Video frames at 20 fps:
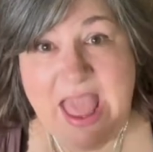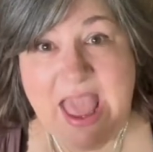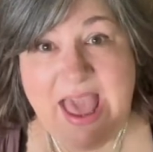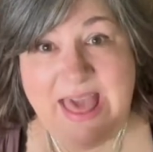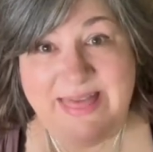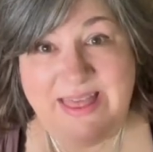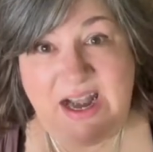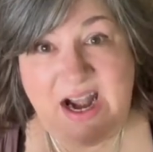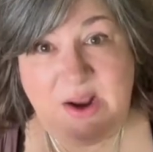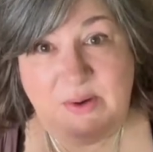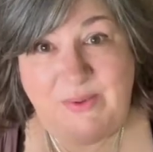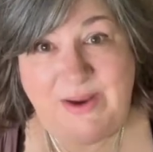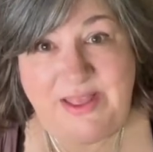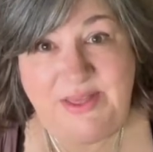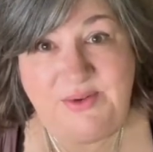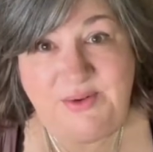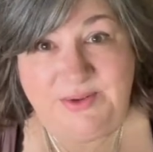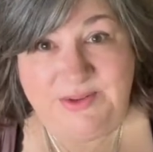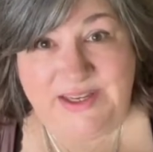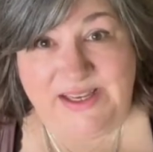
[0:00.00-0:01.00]
And then I
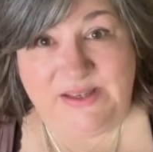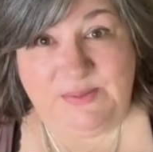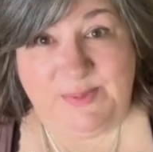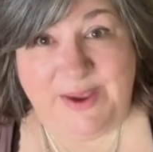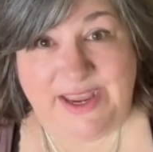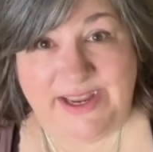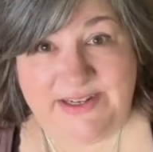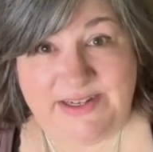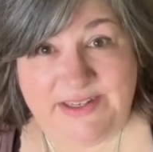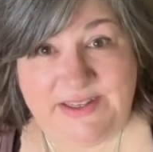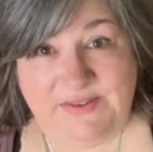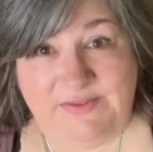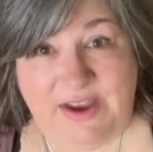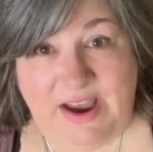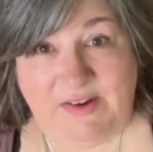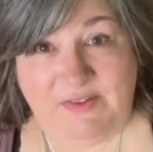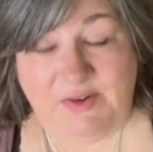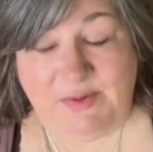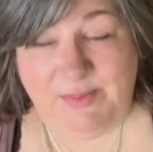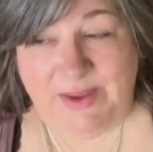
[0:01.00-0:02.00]
read through these pages of
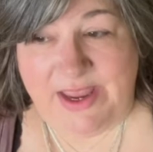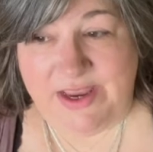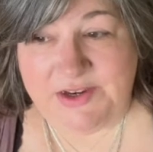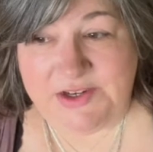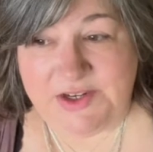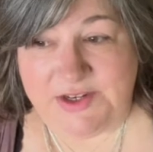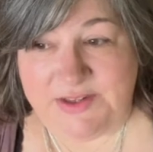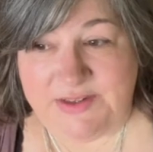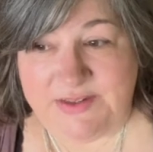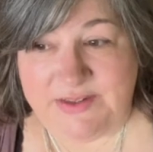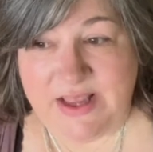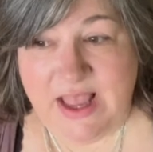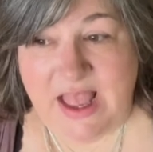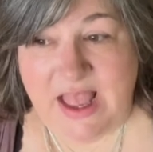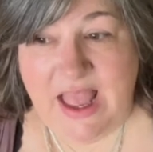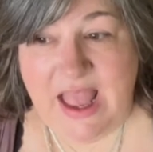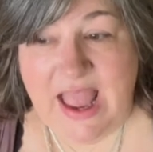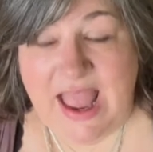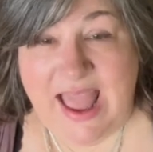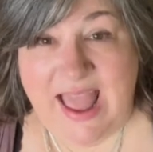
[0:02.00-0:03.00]
affirmations,
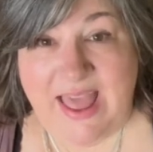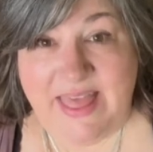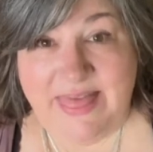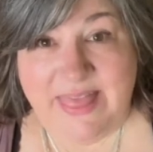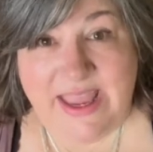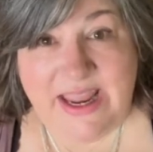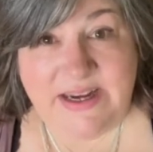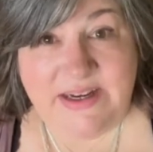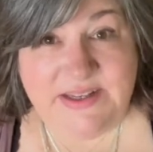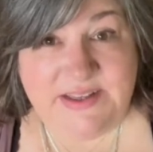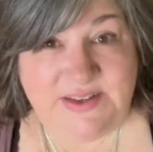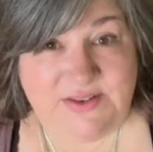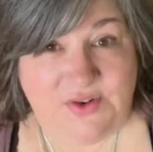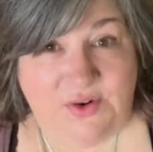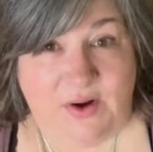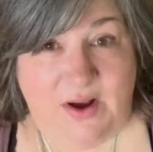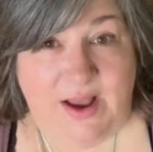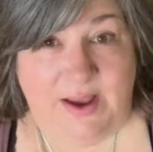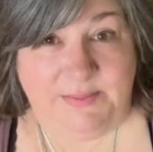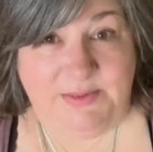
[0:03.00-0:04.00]
and they
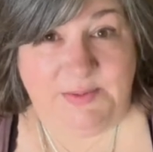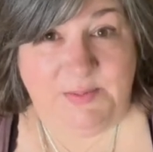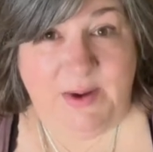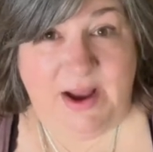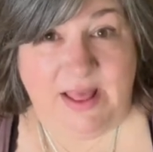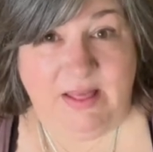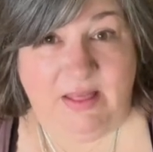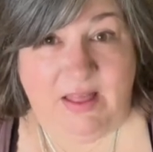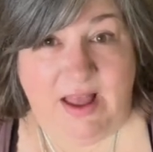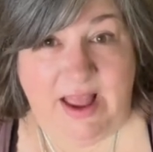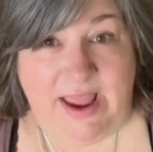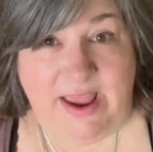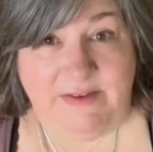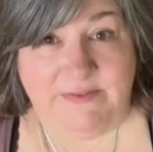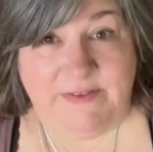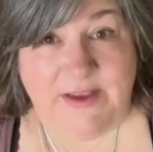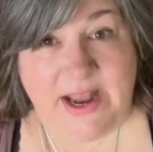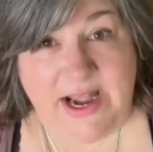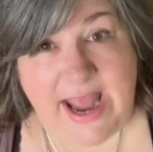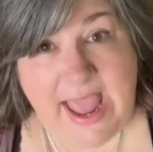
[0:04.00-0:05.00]
described my
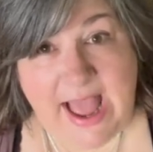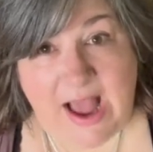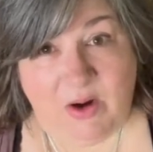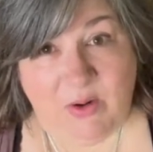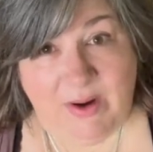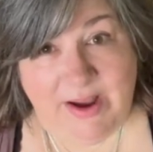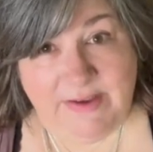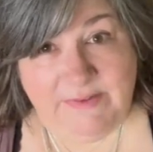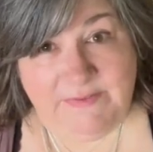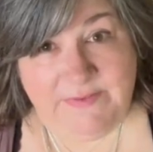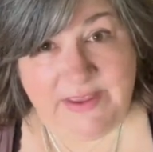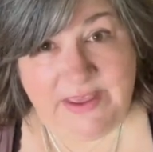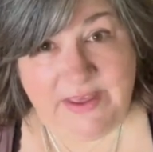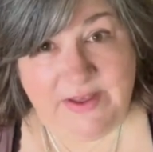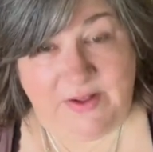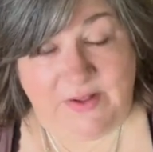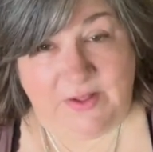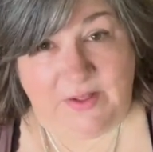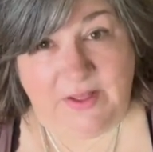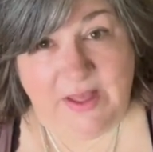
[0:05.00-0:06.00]
life and how I
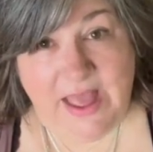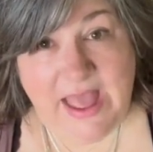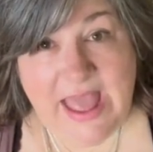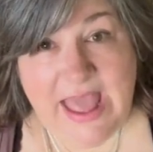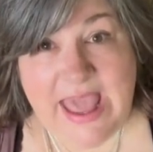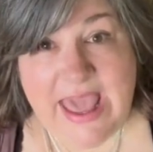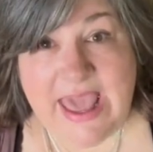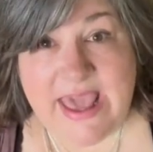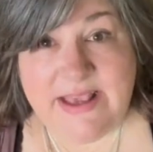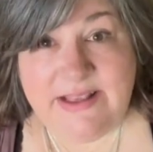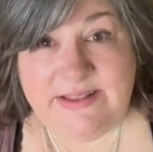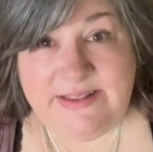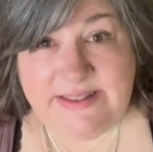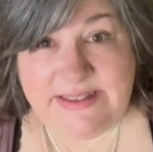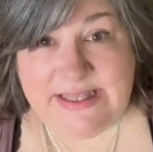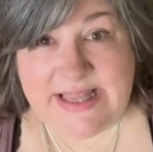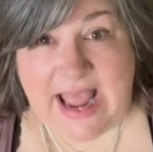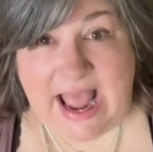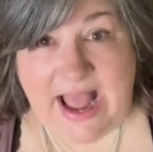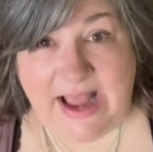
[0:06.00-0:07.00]
feel
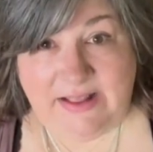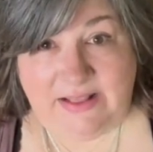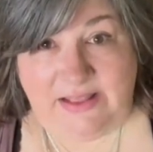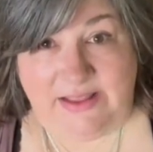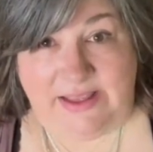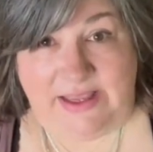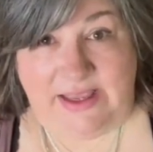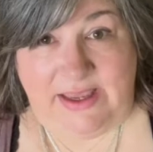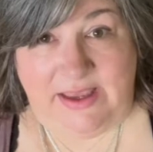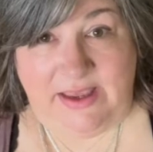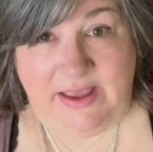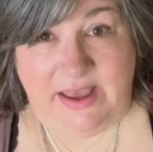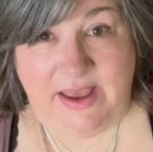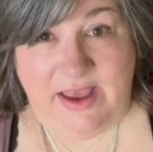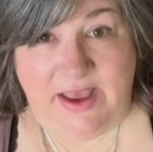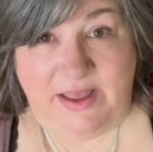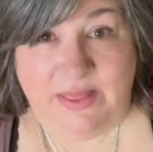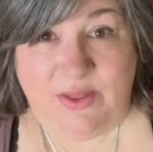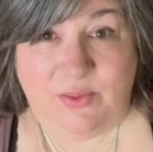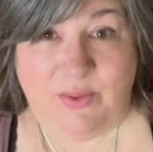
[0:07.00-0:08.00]
exactly
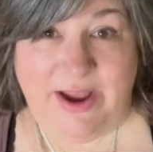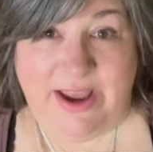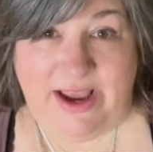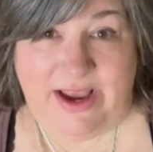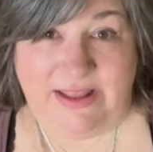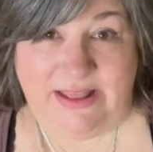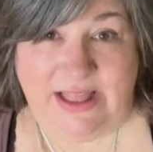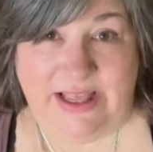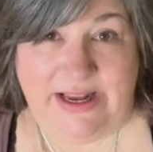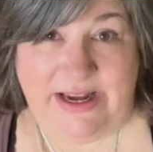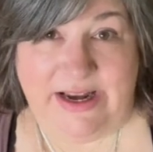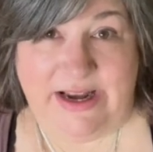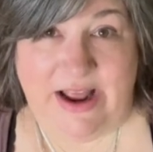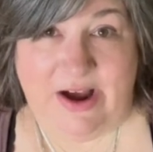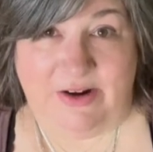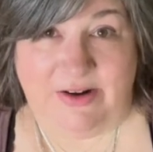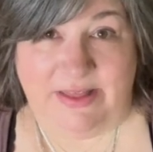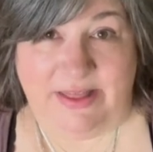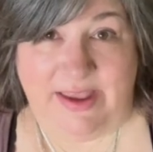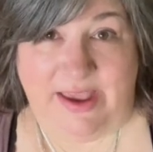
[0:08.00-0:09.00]
the way I'd laid it
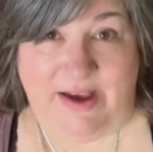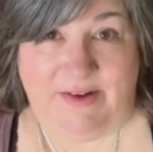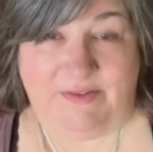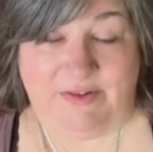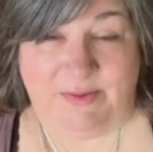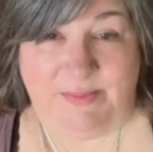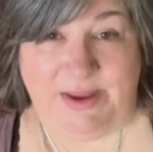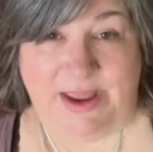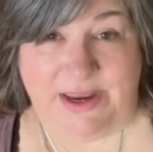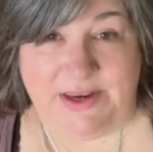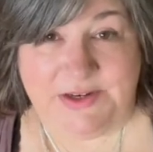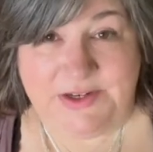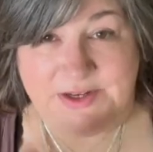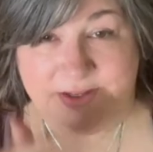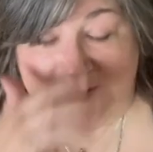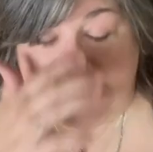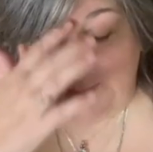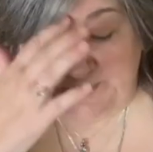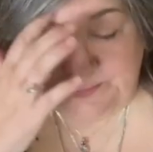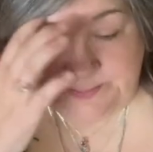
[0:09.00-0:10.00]
out in the
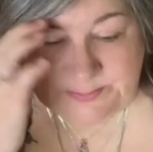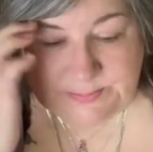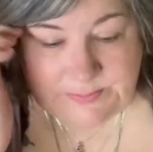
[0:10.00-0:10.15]
affirmations.